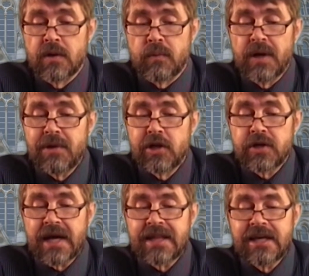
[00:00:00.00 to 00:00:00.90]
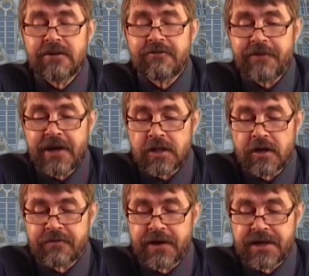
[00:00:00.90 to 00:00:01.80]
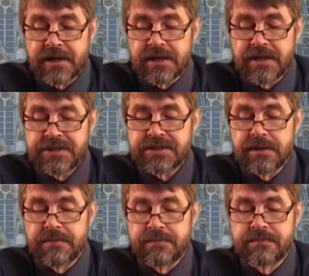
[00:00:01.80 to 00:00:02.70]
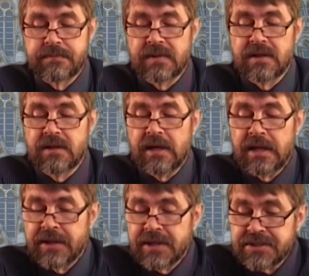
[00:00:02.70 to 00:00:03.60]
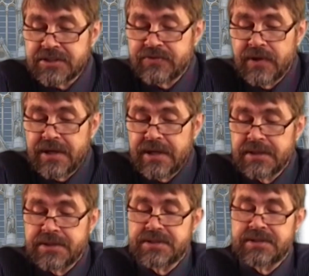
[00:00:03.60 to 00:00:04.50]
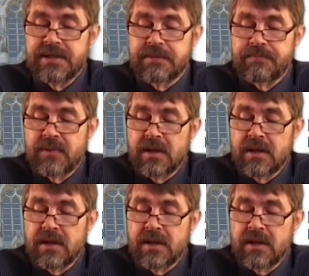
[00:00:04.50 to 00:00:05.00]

When we look at the effect of recognition, and now this is very interesting.